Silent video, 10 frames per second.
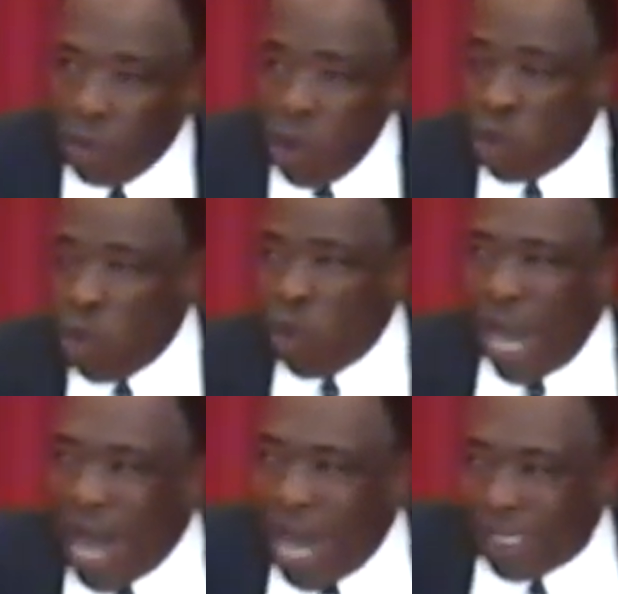who do
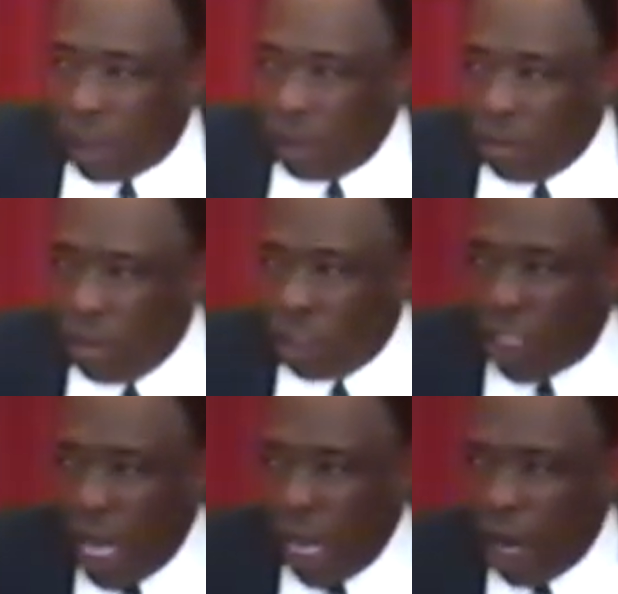not
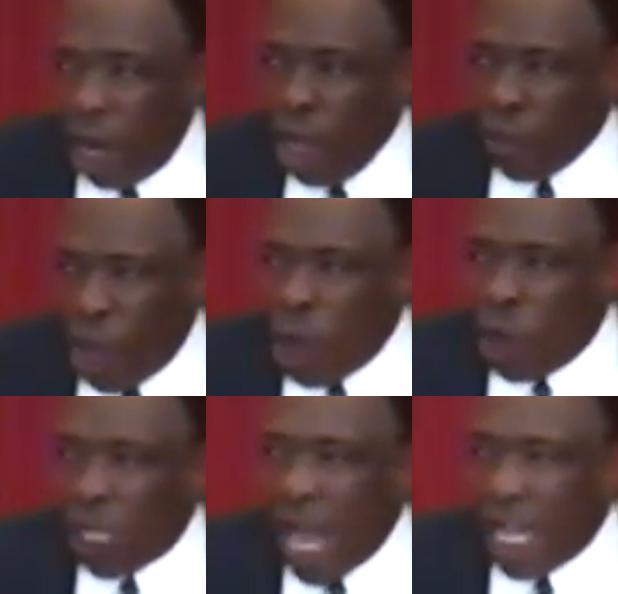share
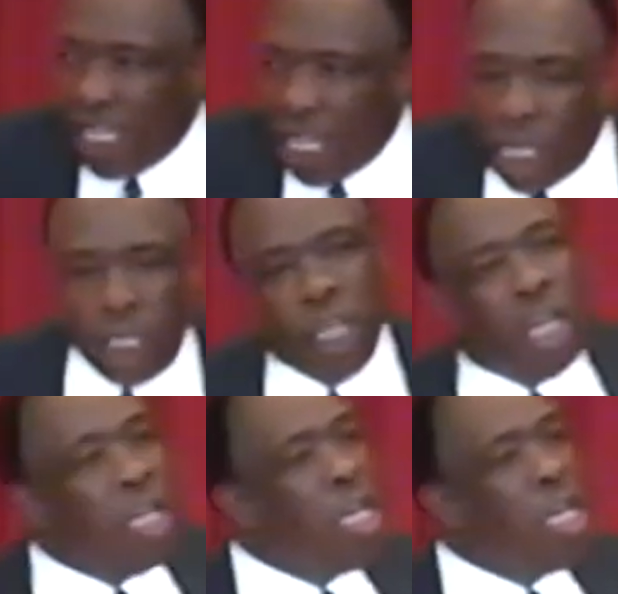those ideas,